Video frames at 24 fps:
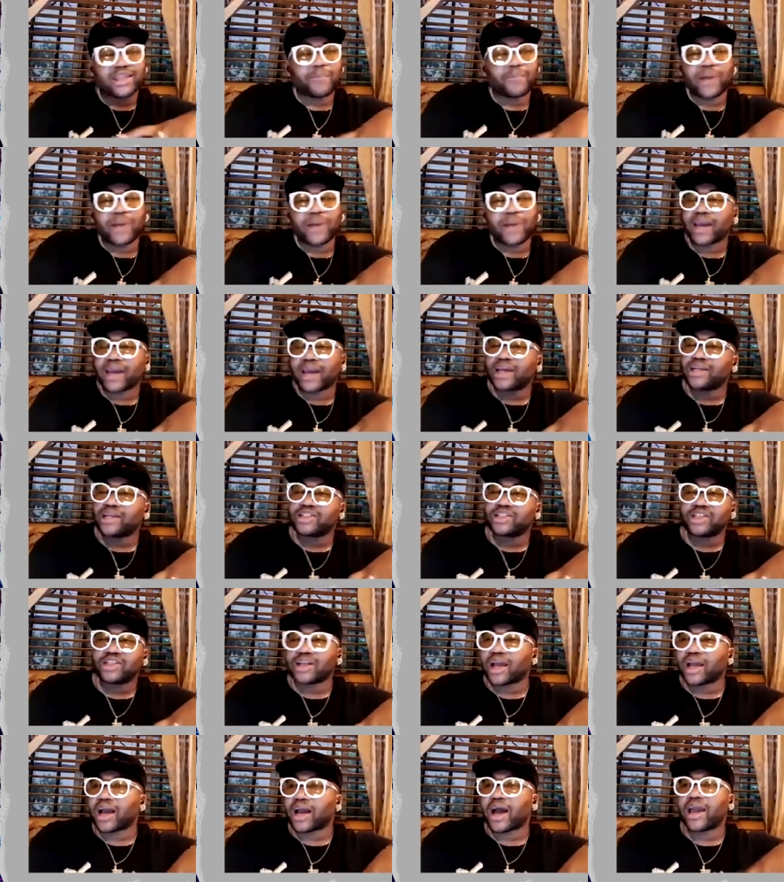their
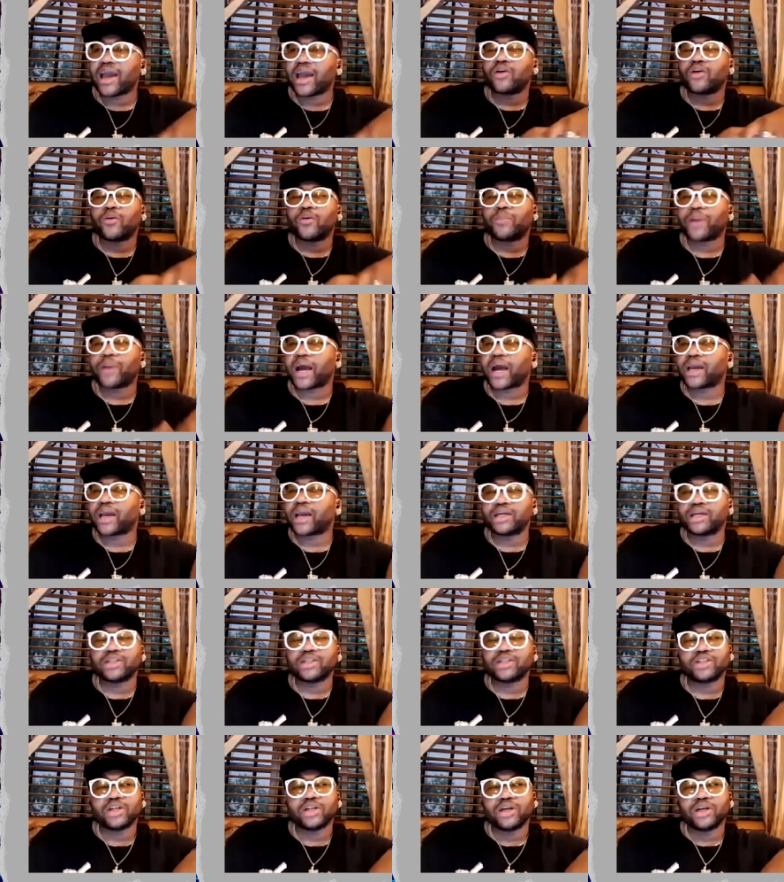packaging, like how you're gonna
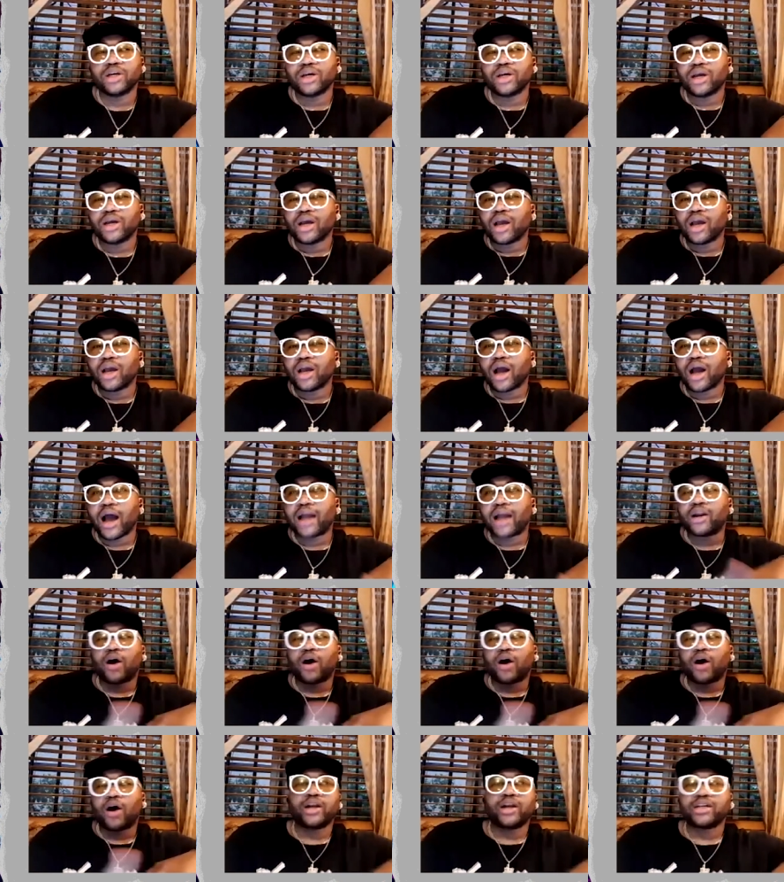package
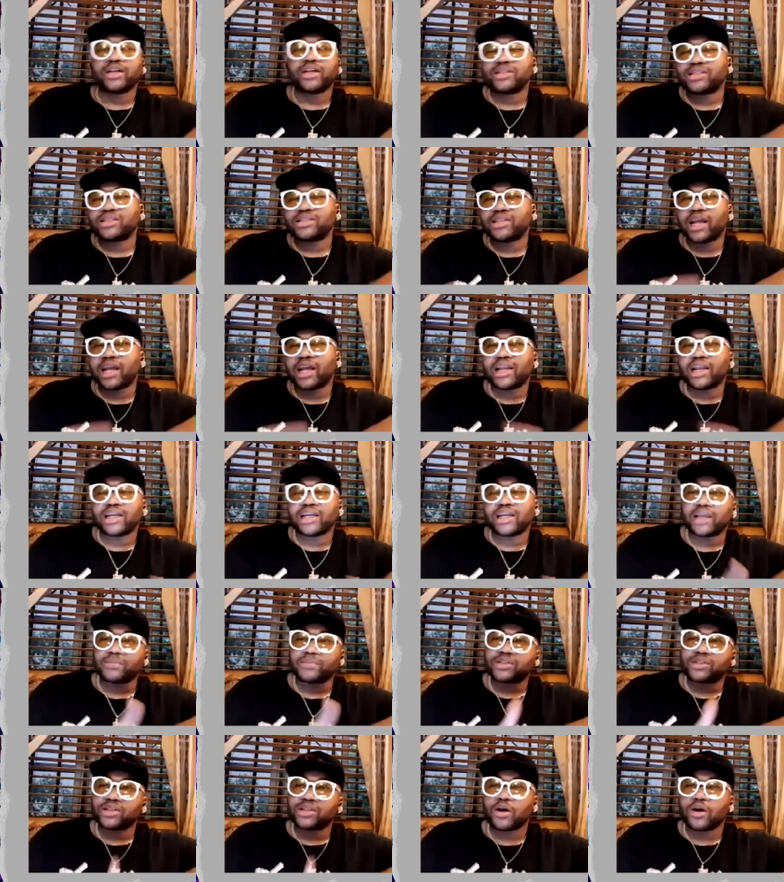an artist selling
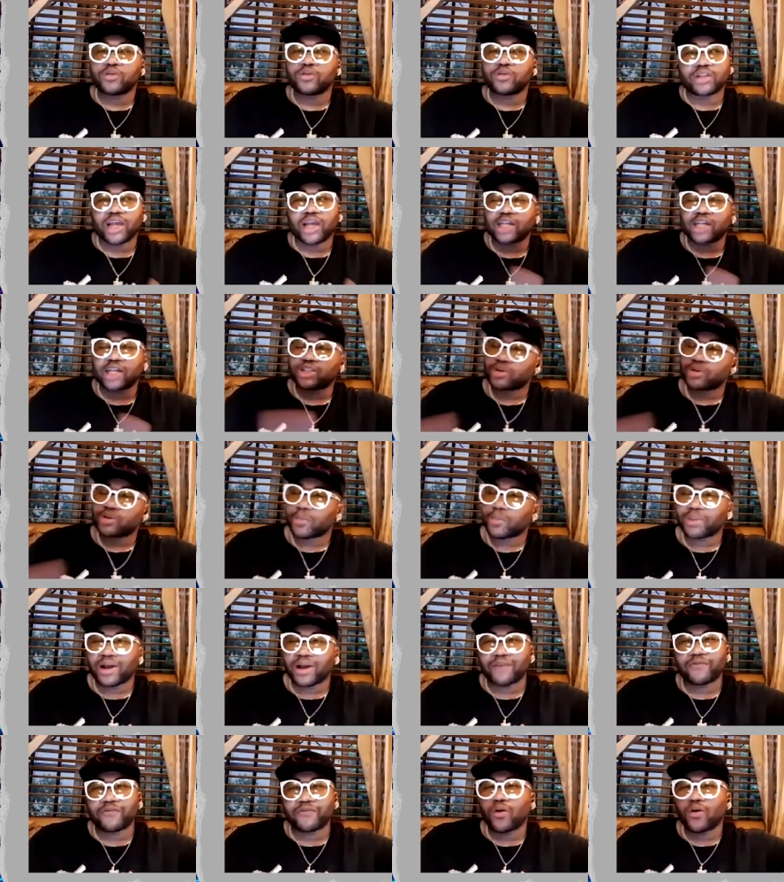themselves on their streaming
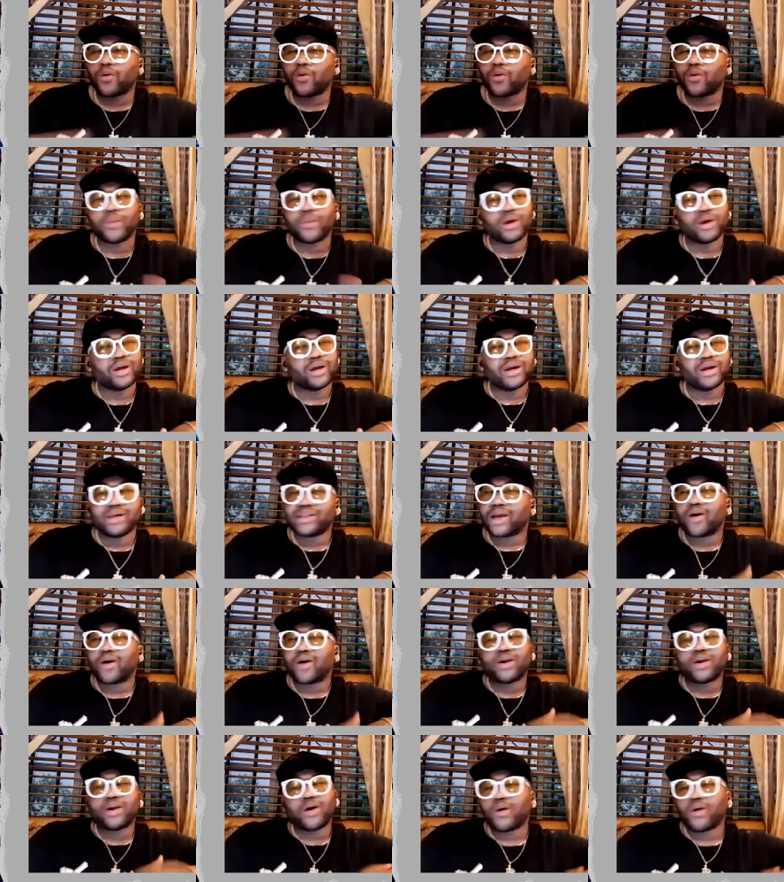platform. They
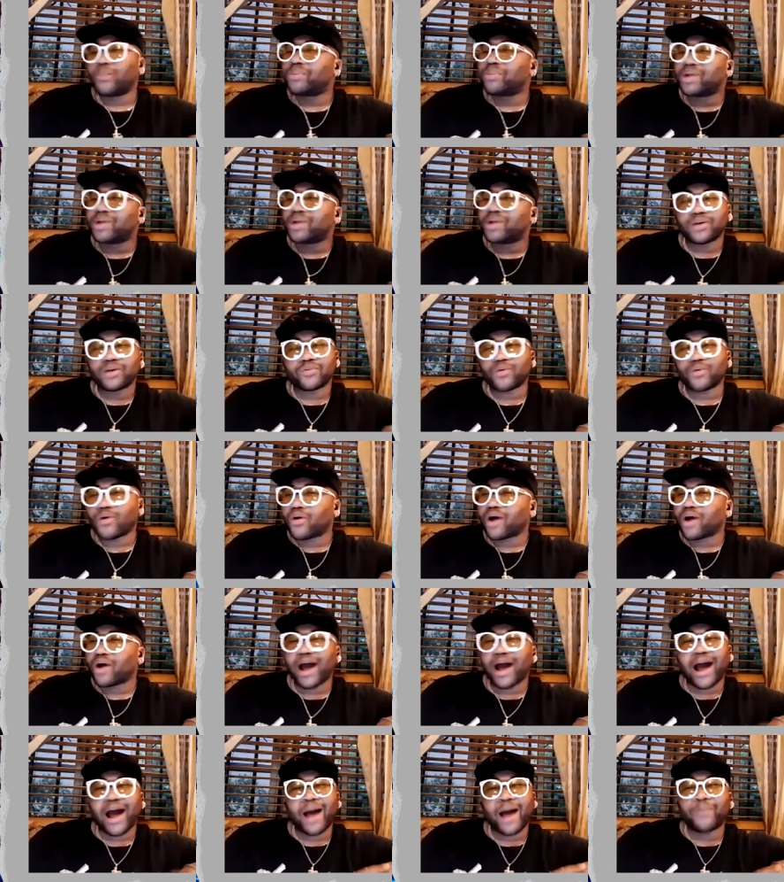got it completely
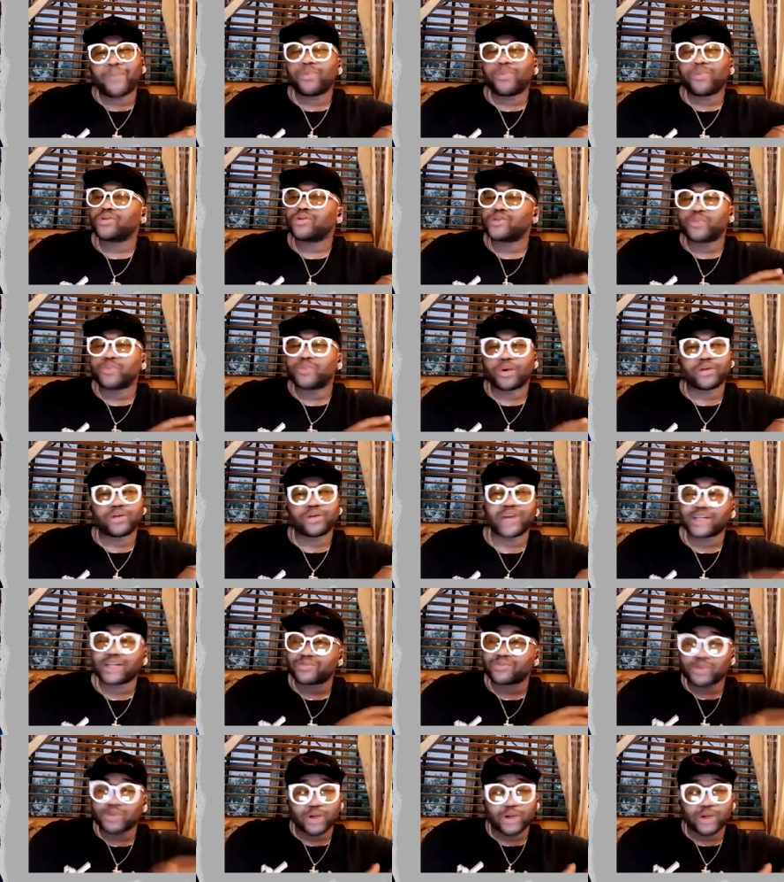wrong. Apple,
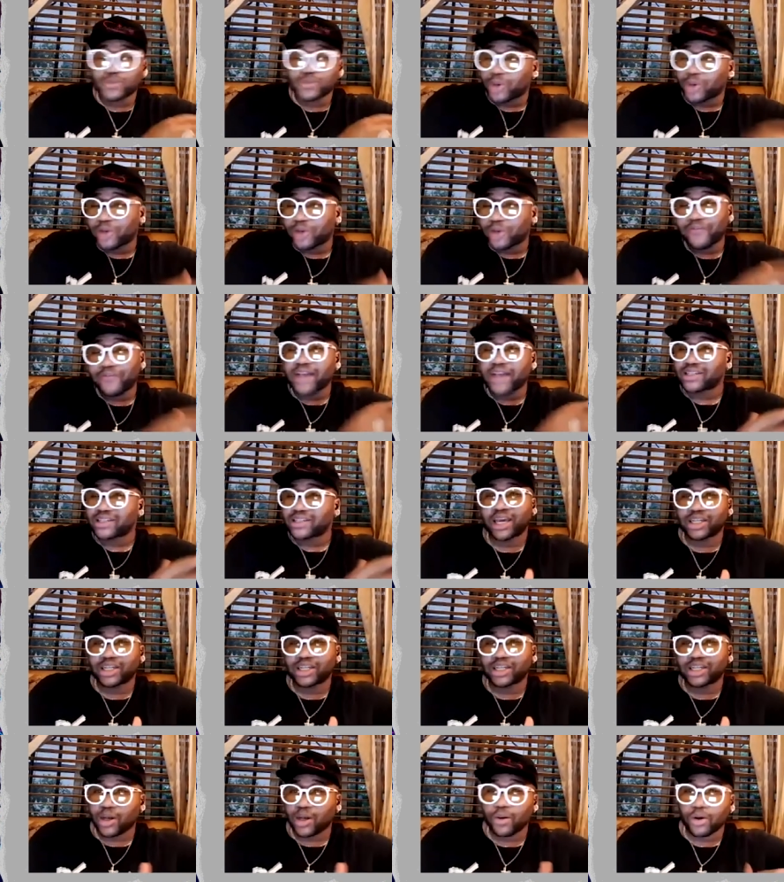Spotify is
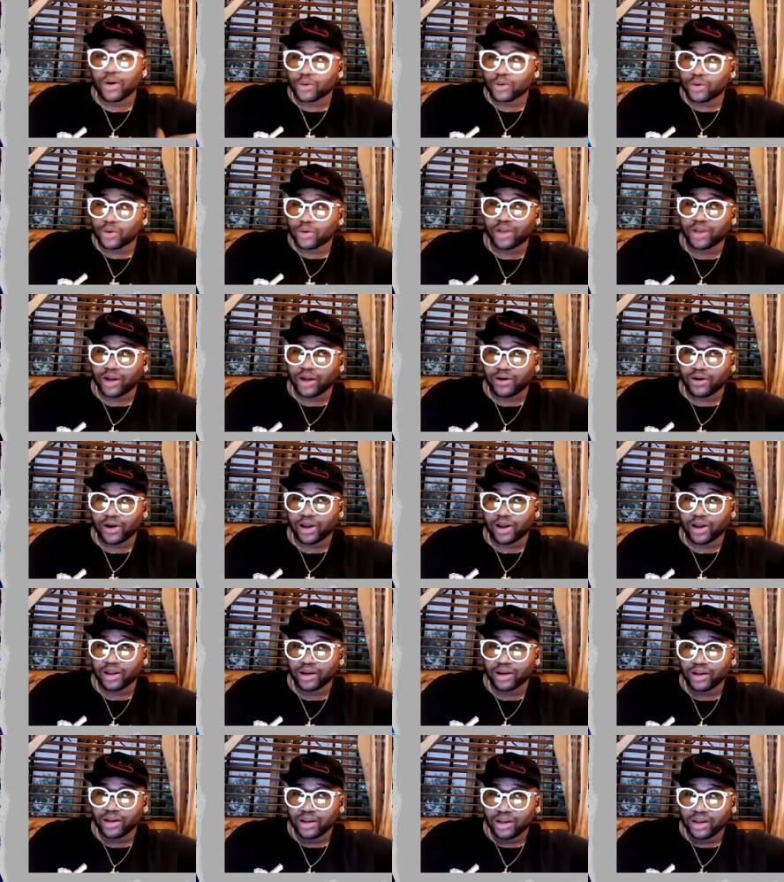king. I don't know that, right?